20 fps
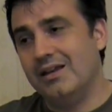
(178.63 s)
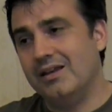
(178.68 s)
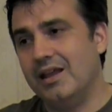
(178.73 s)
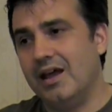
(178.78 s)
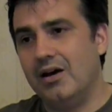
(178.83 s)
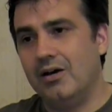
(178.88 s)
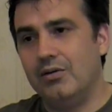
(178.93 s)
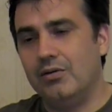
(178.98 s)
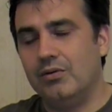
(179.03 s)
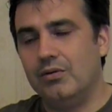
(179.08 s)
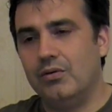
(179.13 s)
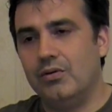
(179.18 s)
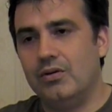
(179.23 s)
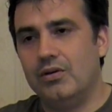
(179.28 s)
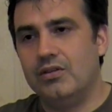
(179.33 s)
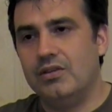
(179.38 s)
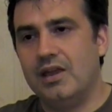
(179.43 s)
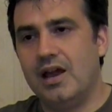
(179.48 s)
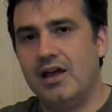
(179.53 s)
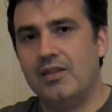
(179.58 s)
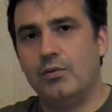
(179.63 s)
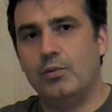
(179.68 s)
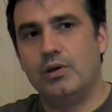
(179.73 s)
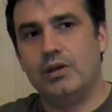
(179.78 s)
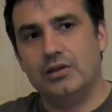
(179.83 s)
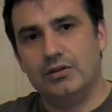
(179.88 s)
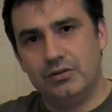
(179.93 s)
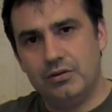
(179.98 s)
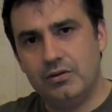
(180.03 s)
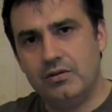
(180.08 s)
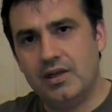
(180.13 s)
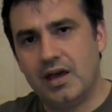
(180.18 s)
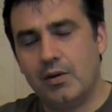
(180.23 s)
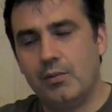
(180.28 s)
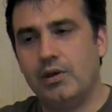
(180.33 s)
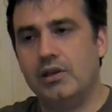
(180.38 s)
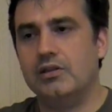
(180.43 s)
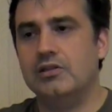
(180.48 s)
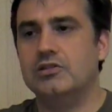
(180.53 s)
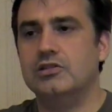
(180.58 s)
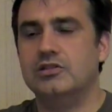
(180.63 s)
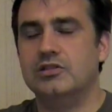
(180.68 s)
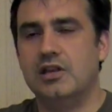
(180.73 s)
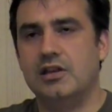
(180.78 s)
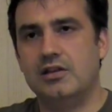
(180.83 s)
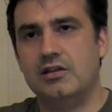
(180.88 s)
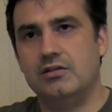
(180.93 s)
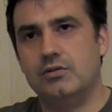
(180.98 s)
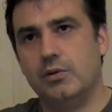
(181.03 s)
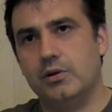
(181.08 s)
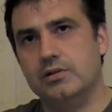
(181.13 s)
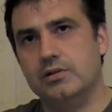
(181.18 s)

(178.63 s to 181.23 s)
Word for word: Now that we can do that, we can say to